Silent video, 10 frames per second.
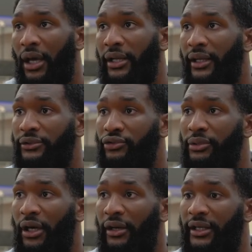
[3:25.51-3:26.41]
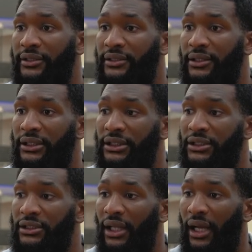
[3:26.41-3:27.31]
And then to be honest, it's
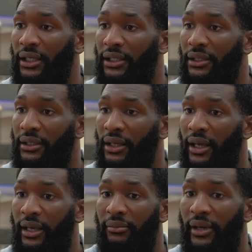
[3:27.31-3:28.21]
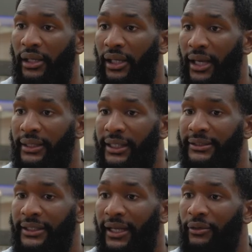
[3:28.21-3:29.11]
just like, hey man, like
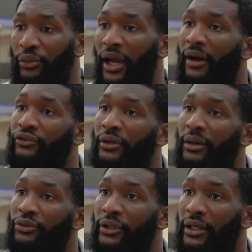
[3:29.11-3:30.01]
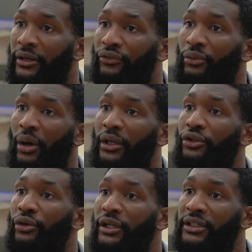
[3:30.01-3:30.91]
there's like we have to come together if we want
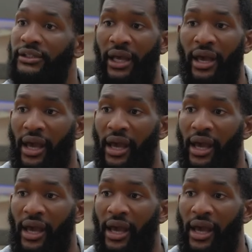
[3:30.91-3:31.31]
to do this.